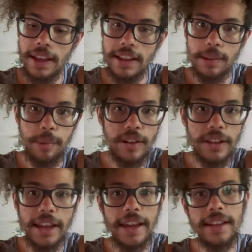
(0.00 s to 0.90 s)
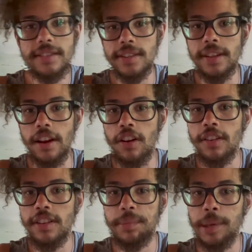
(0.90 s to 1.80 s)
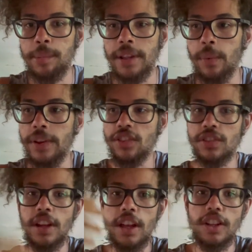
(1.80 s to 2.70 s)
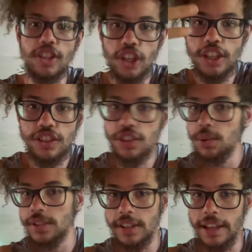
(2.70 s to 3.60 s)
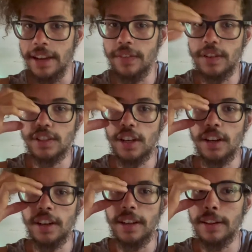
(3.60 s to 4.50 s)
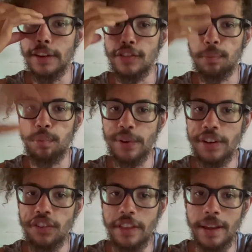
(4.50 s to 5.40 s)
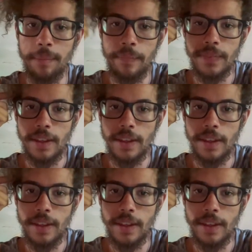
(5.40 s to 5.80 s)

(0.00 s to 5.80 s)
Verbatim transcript: and the Bill Gates and like all these people that we just look to till the end of eternity and they just preach them.